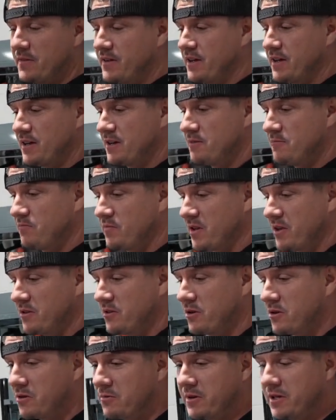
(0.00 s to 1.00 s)
Nah, and
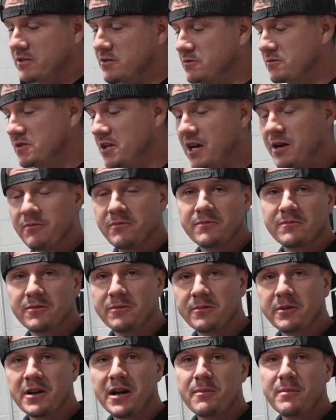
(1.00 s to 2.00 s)
you don't waste no time
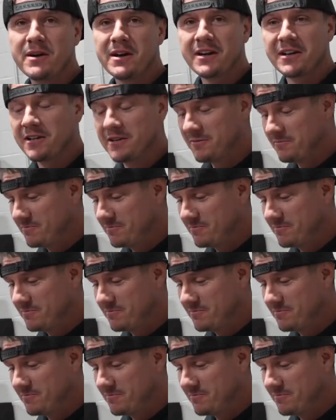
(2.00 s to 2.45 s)
when we got back.